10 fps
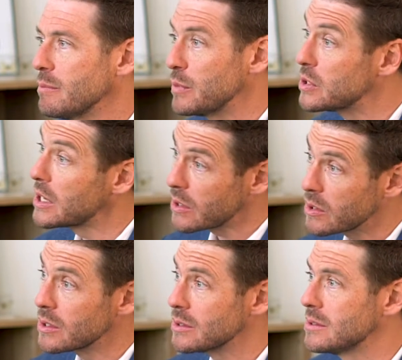
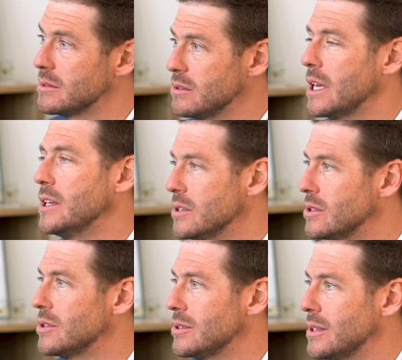particular
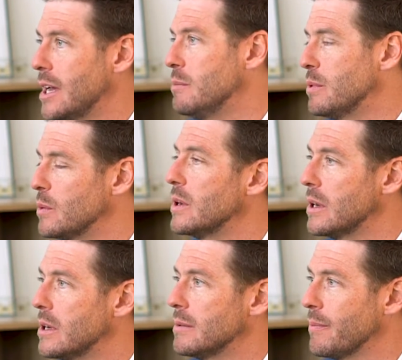change type or
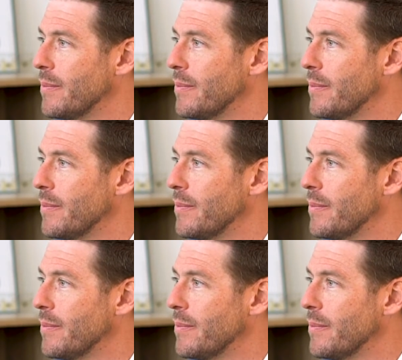whatnot?